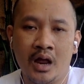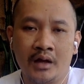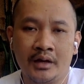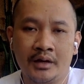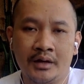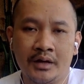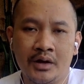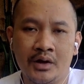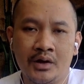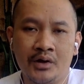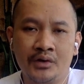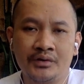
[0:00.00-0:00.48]

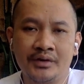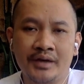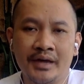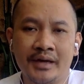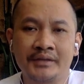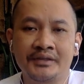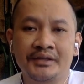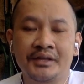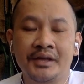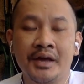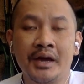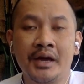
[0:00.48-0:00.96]
known
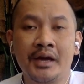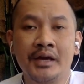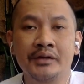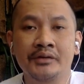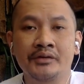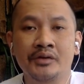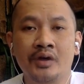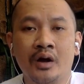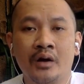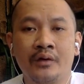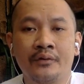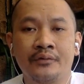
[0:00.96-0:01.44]
as the
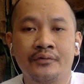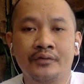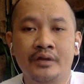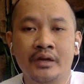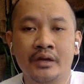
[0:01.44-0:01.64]
age of